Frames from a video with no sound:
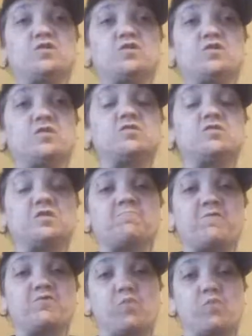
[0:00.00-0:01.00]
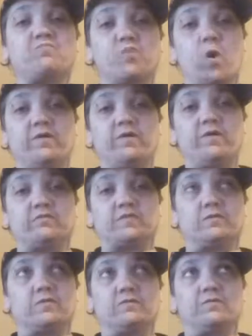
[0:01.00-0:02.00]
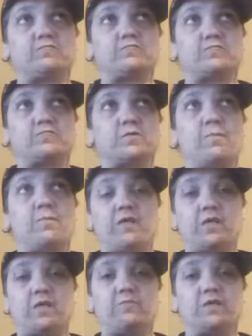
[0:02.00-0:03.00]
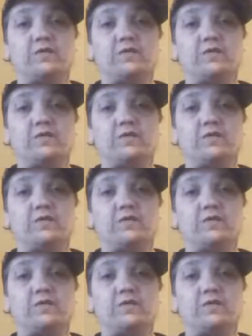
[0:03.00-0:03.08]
disfigured boy when he was little, and somehow they kept killing him.